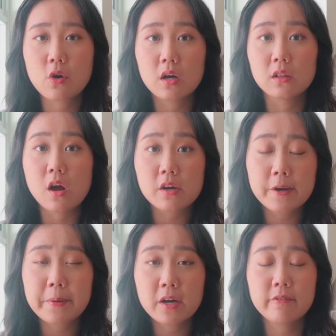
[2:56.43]
a
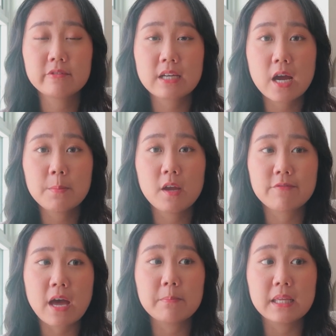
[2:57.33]
longer period of time
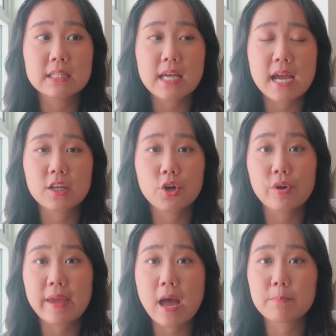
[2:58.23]
if that means I can go
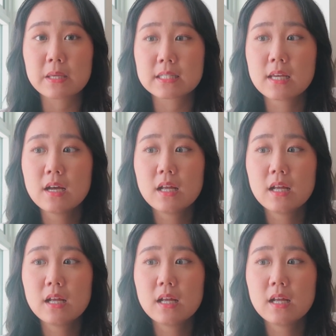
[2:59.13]
to campus